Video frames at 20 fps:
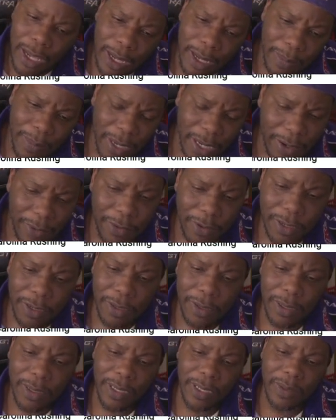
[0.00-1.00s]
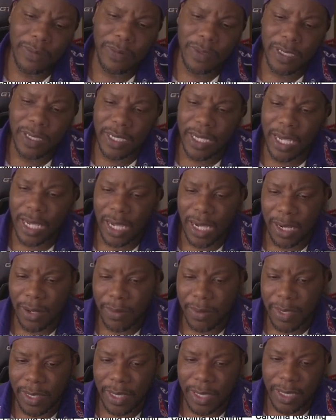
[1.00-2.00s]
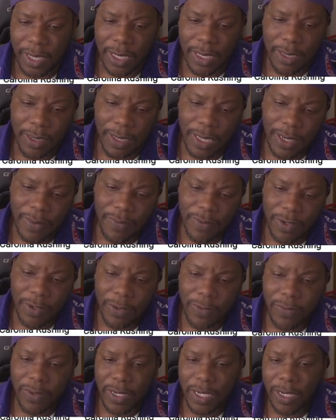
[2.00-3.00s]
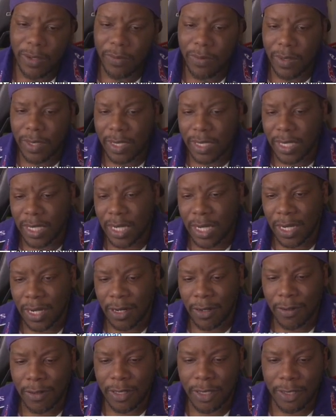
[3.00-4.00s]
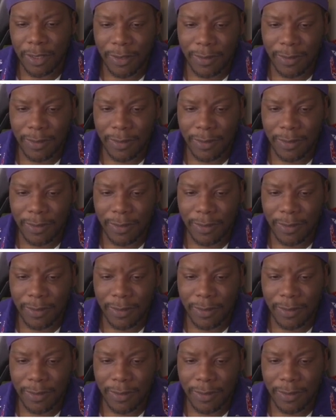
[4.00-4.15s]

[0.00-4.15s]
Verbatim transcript: Pat Ricard, one carry. Devin Duvernay, one carry.